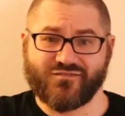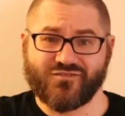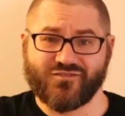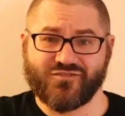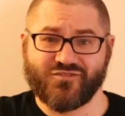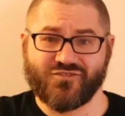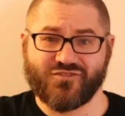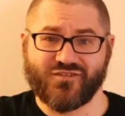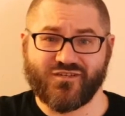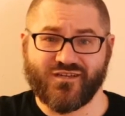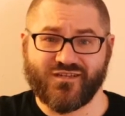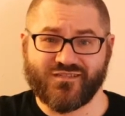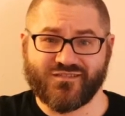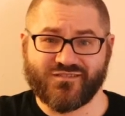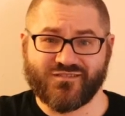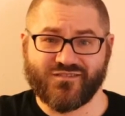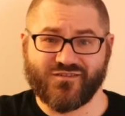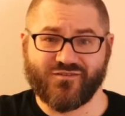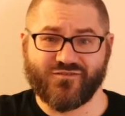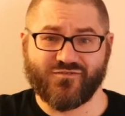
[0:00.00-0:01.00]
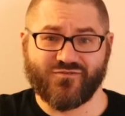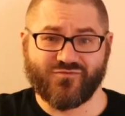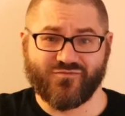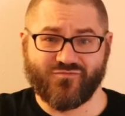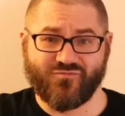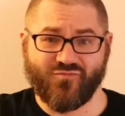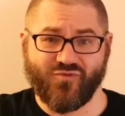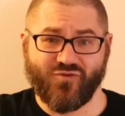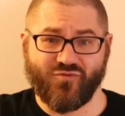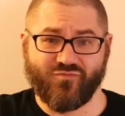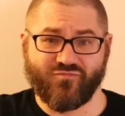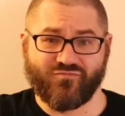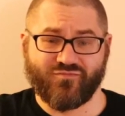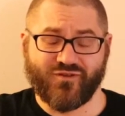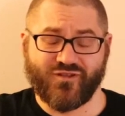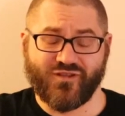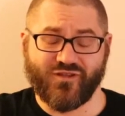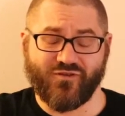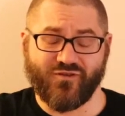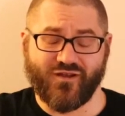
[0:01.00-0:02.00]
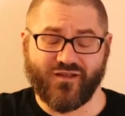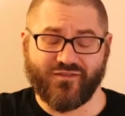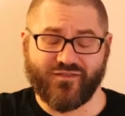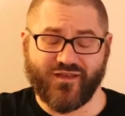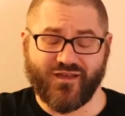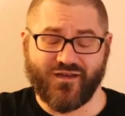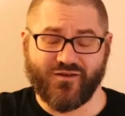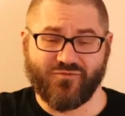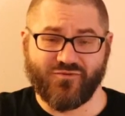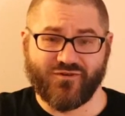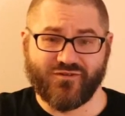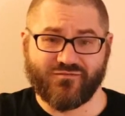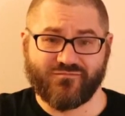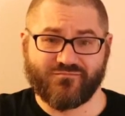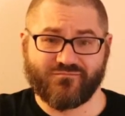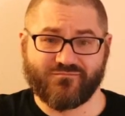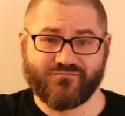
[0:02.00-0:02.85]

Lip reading: just so we're clear on that one.